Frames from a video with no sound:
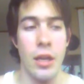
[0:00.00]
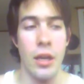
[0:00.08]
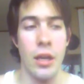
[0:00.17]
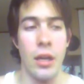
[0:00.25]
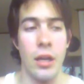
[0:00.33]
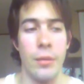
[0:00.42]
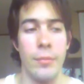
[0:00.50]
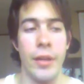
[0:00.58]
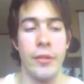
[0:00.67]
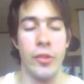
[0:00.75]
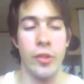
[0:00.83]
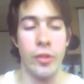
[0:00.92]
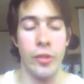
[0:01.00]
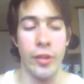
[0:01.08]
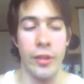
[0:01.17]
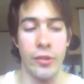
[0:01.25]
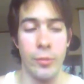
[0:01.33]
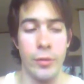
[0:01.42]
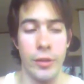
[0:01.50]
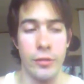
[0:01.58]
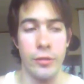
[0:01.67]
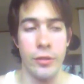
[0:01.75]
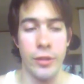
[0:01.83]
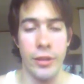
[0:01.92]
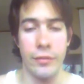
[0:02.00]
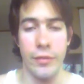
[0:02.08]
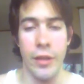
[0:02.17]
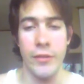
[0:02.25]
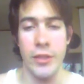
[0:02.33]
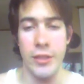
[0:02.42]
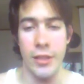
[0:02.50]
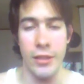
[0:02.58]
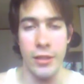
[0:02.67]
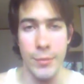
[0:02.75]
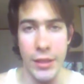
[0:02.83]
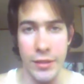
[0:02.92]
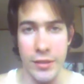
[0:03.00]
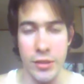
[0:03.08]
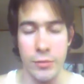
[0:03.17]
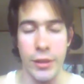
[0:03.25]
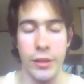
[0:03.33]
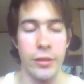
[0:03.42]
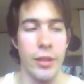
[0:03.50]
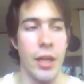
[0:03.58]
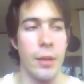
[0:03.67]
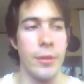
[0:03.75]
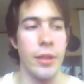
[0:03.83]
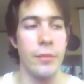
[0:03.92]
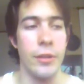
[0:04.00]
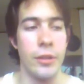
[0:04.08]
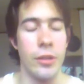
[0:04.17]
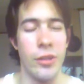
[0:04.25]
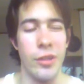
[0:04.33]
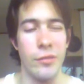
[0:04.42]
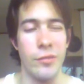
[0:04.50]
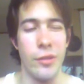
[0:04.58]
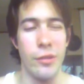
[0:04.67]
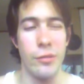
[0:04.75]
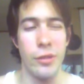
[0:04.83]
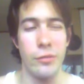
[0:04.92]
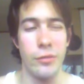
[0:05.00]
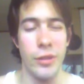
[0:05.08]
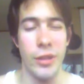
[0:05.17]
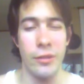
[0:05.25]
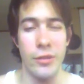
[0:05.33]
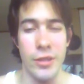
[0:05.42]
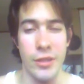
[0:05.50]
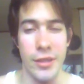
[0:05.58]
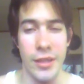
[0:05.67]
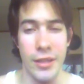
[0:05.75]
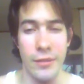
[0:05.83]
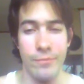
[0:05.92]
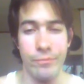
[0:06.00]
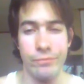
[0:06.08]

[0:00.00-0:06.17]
That was so that was pretty cool, and I've decided to make this a regular habit. I'm going to go there for 3 or 4 hours a day,